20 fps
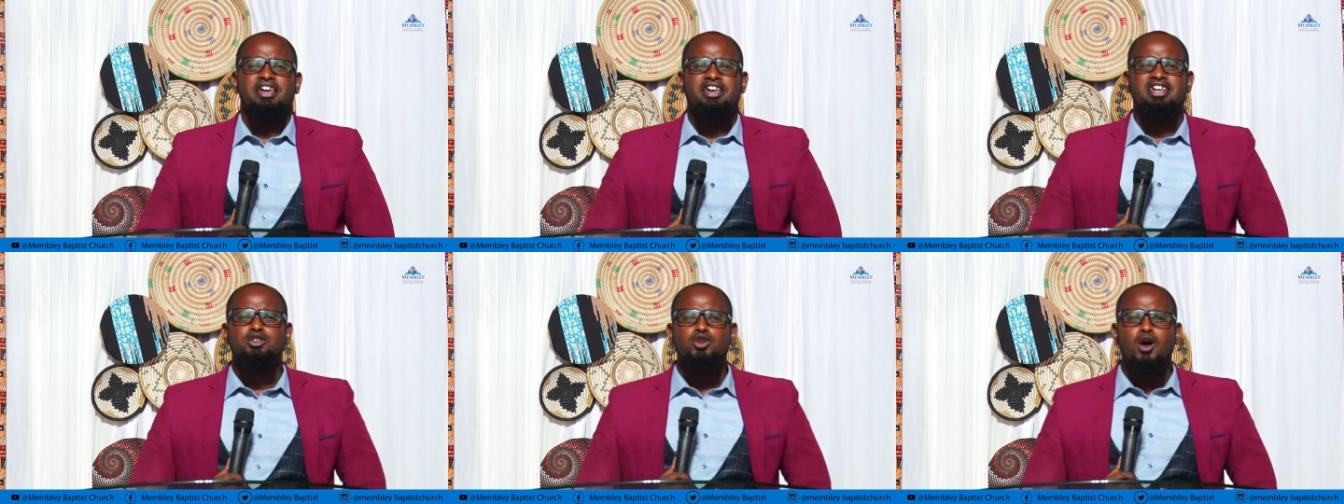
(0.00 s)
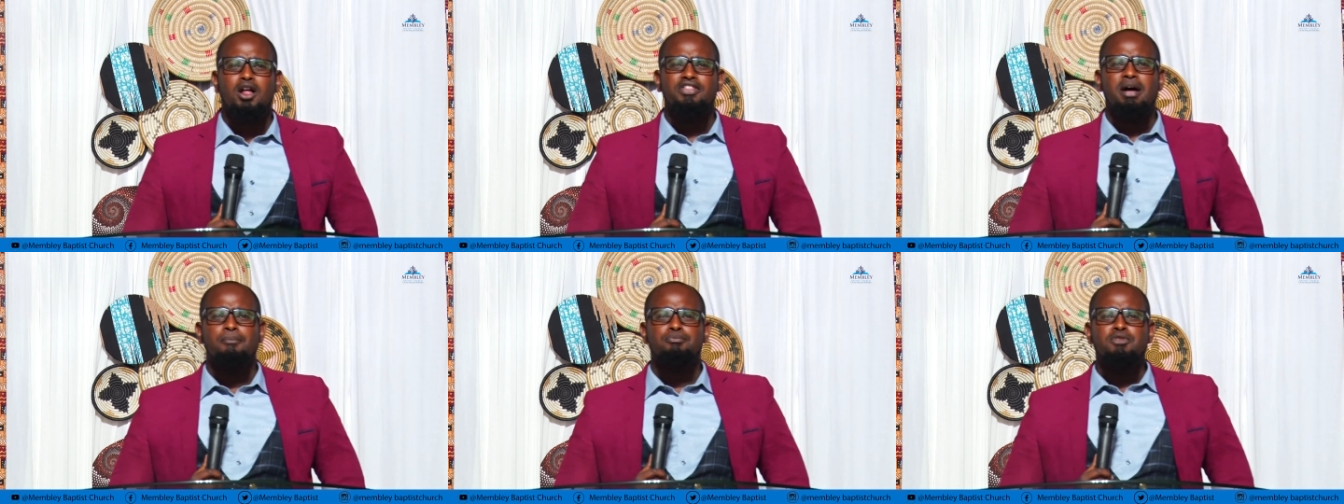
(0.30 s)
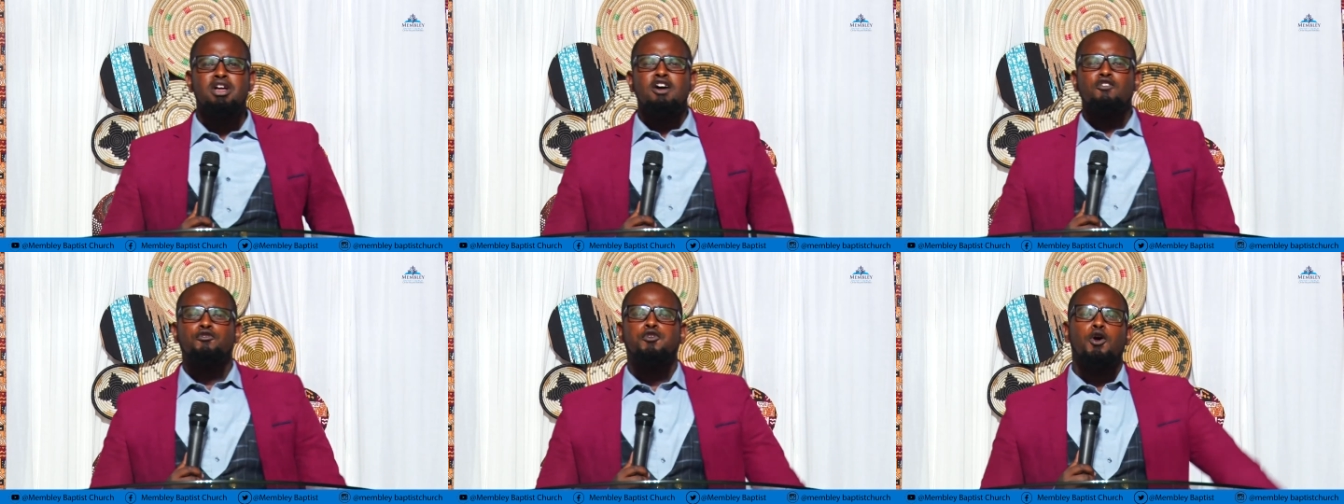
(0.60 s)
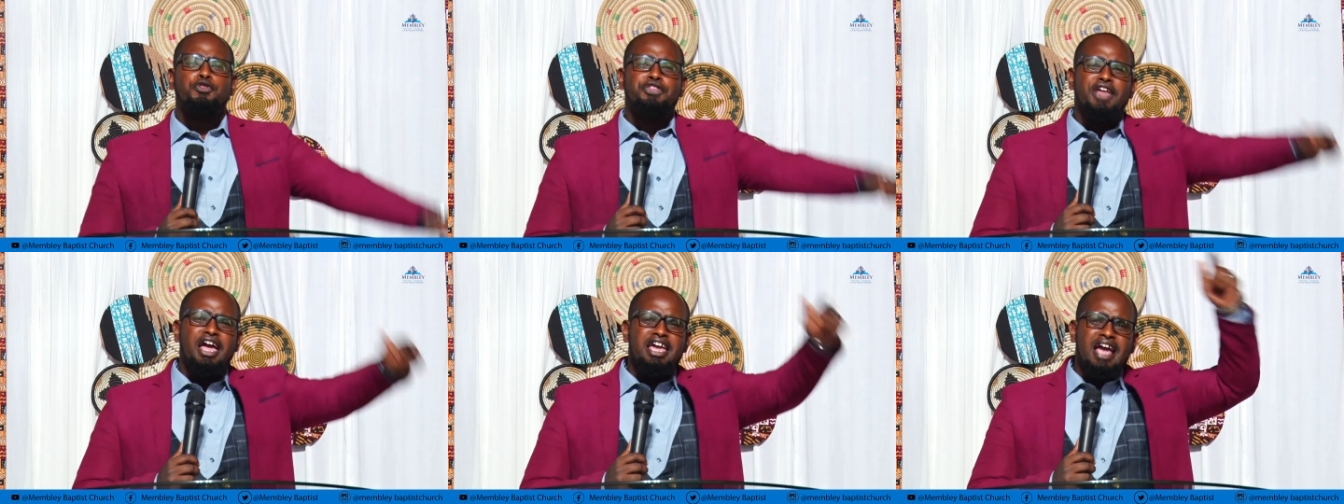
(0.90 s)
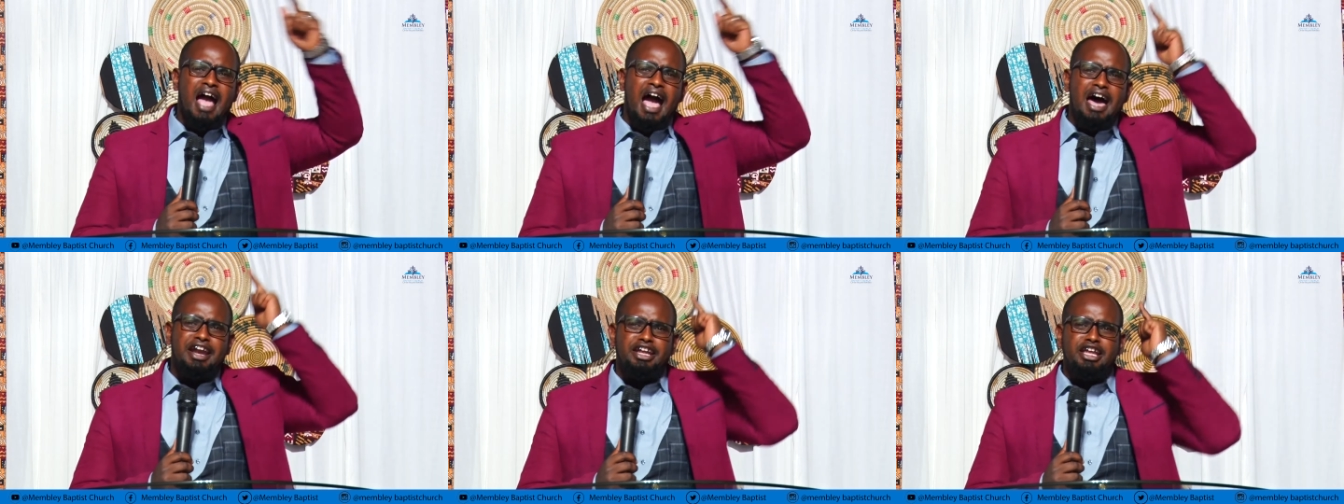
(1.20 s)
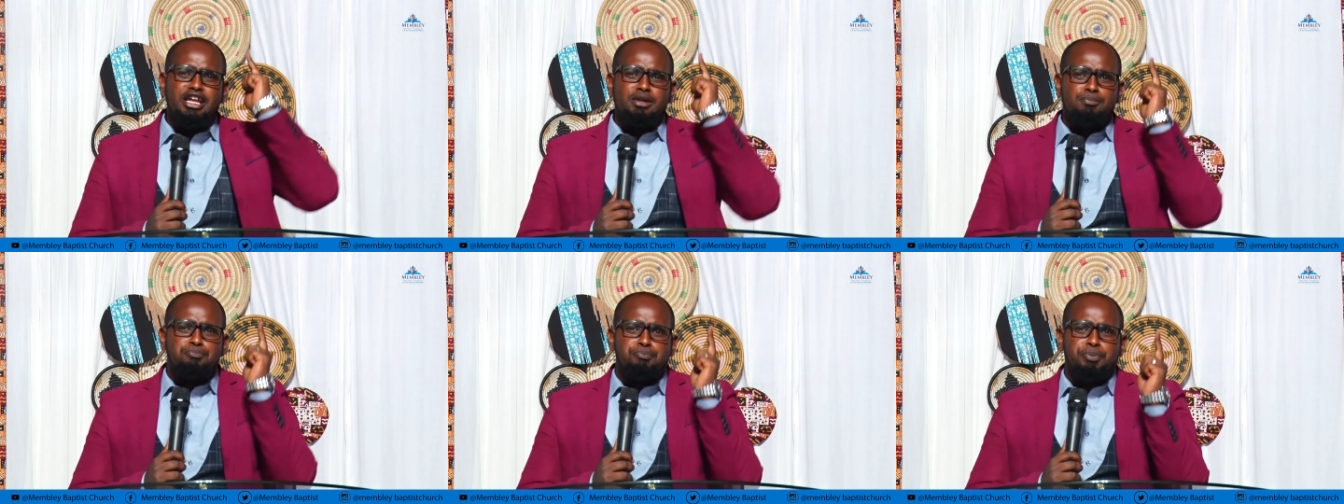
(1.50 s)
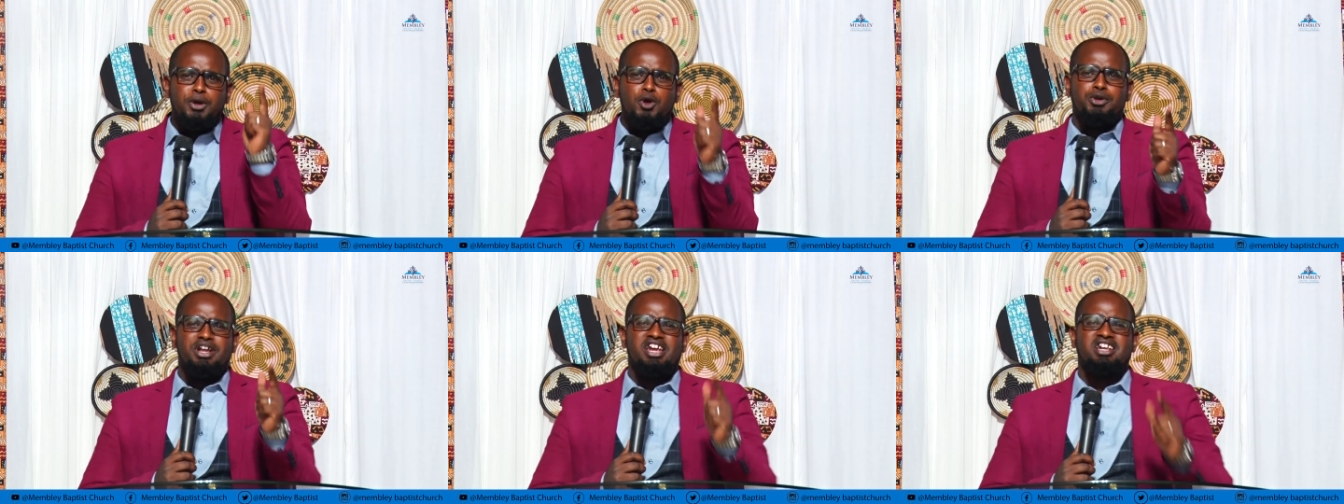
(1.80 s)
He told them, "For they are
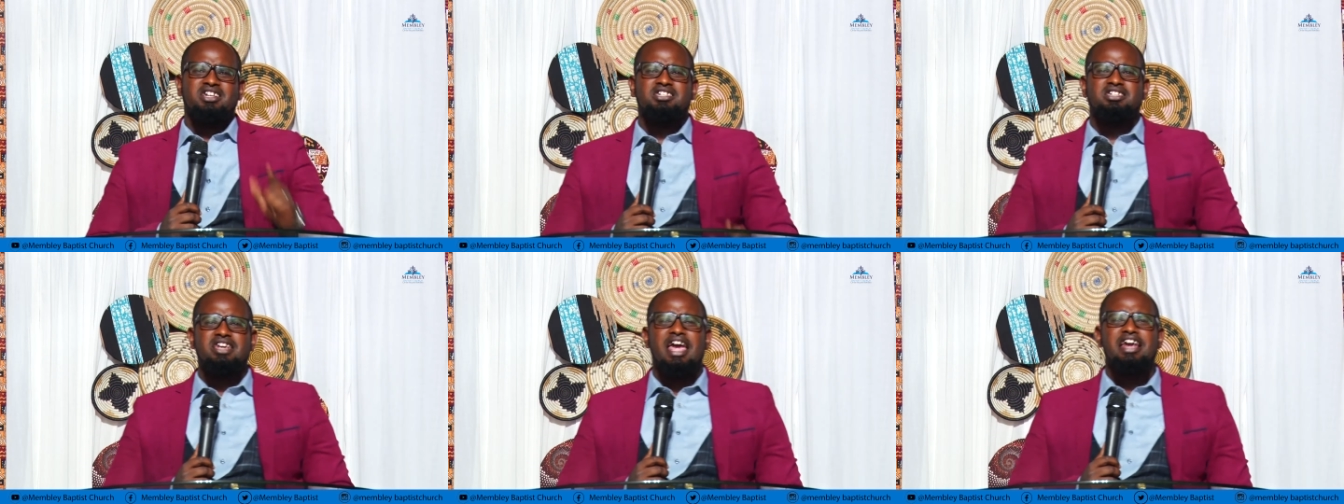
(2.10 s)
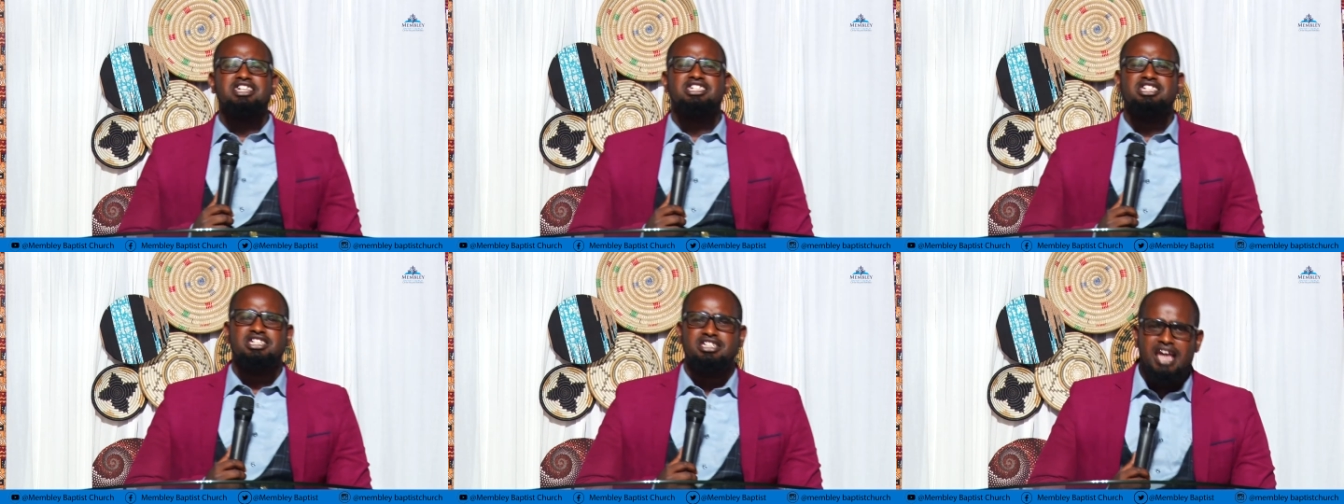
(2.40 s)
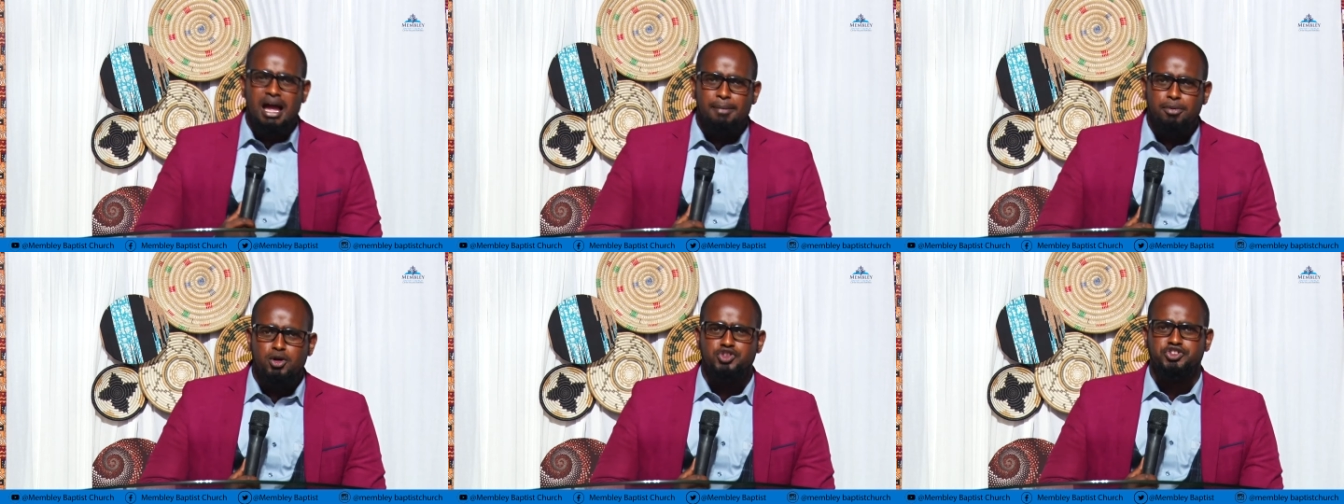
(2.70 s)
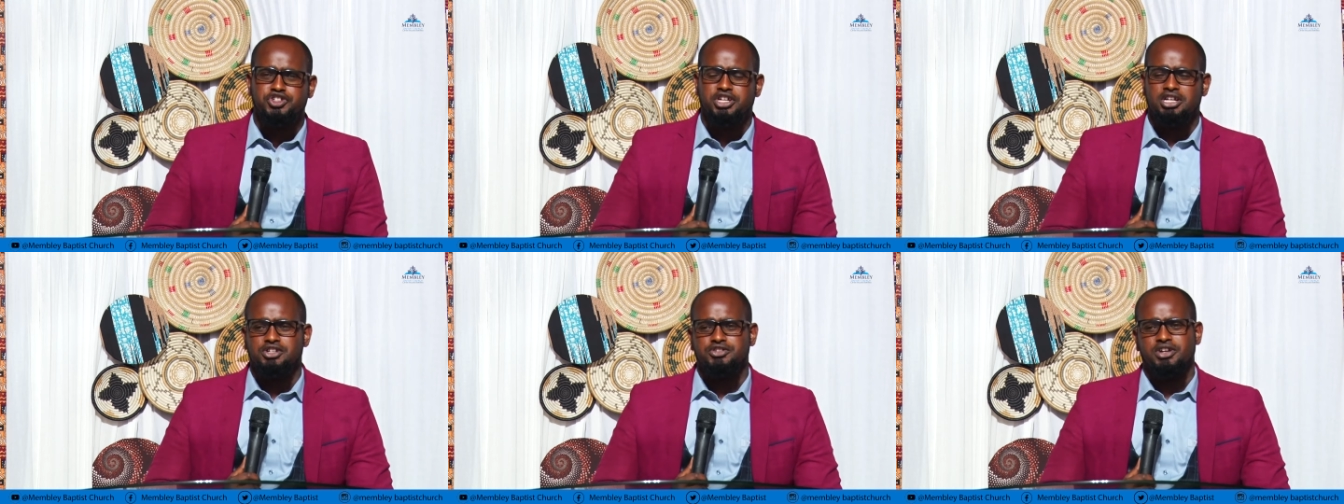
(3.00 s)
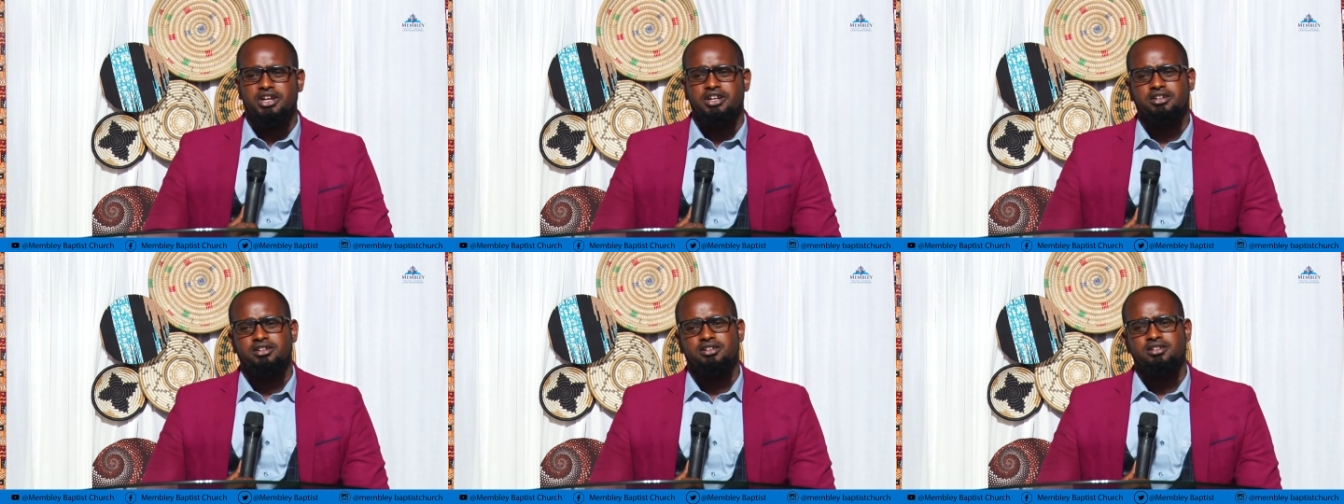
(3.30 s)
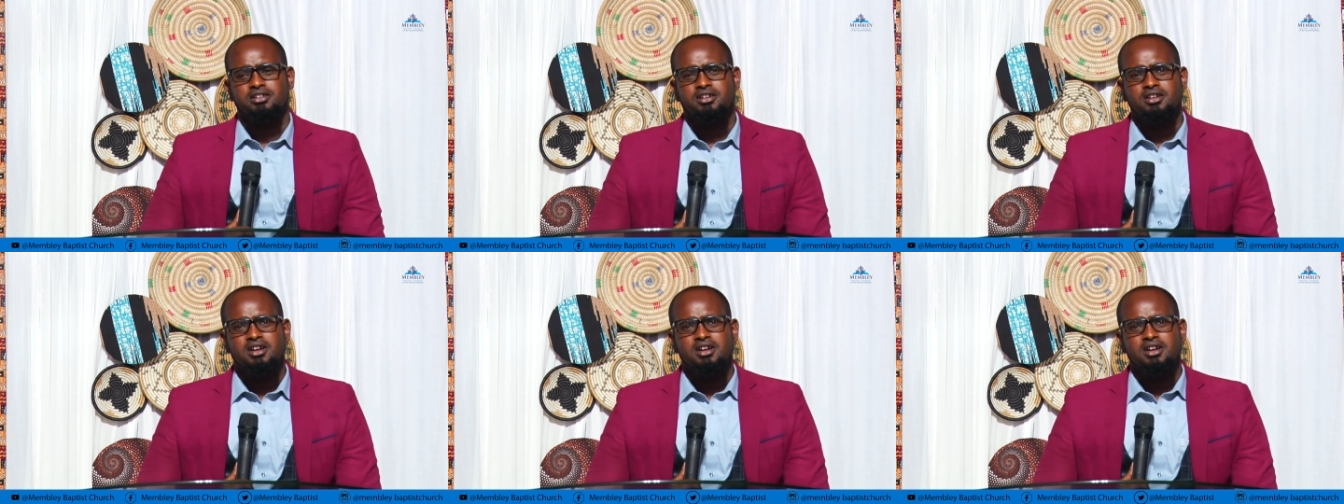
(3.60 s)
impudent and stubborn children.